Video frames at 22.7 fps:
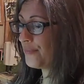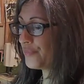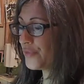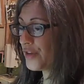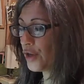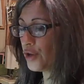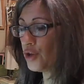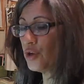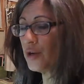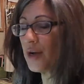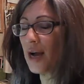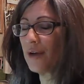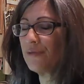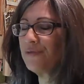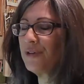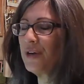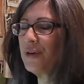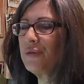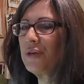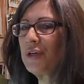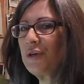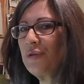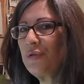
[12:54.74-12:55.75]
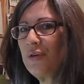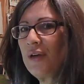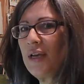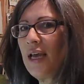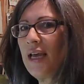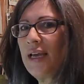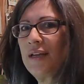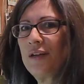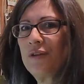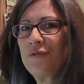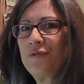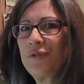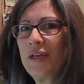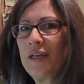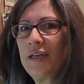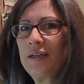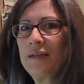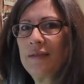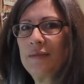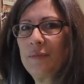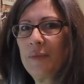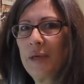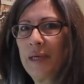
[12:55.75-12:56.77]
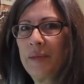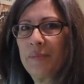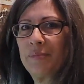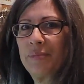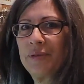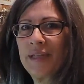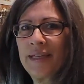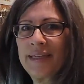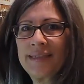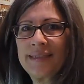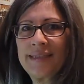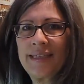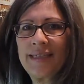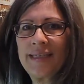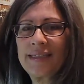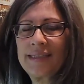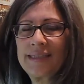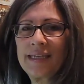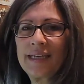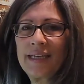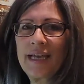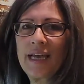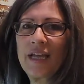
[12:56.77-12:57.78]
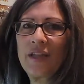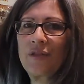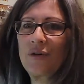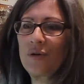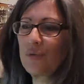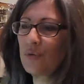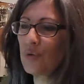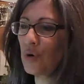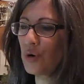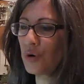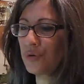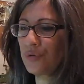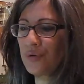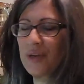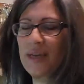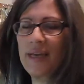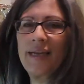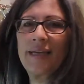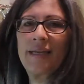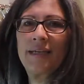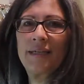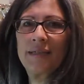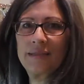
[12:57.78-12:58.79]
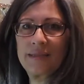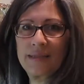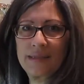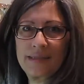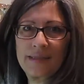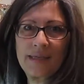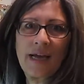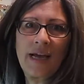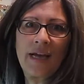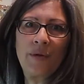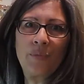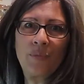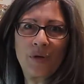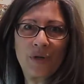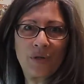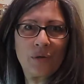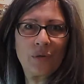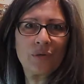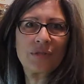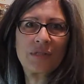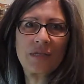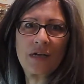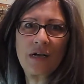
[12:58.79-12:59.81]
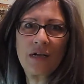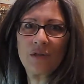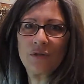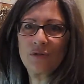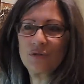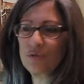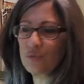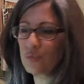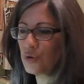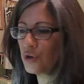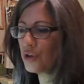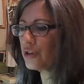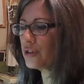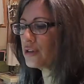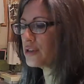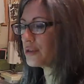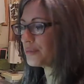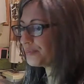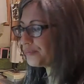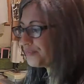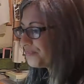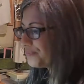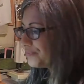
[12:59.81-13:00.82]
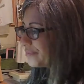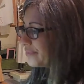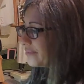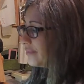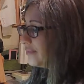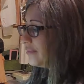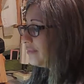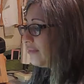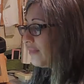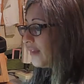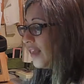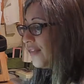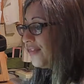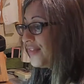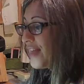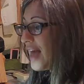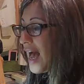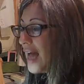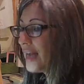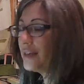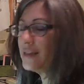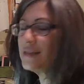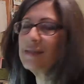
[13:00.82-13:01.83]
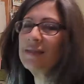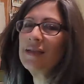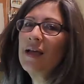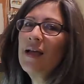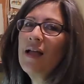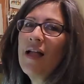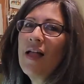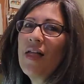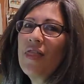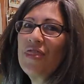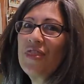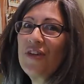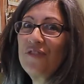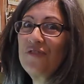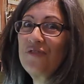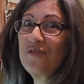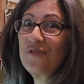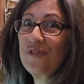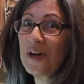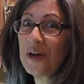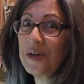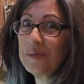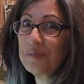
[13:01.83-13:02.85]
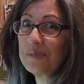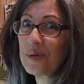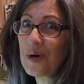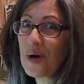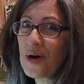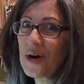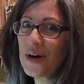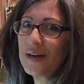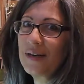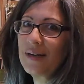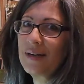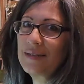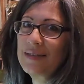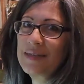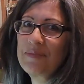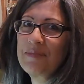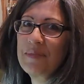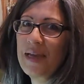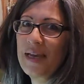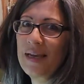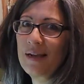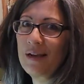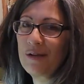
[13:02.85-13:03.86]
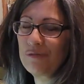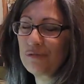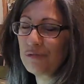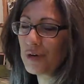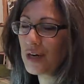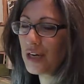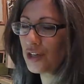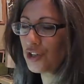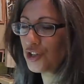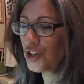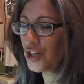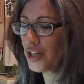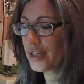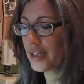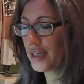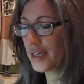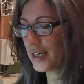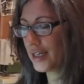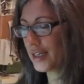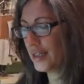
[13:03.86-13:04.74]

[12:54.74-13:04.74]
that you got very creative in blending it together or creating a design where those colors worked. That is the fun part to me of rug hooking.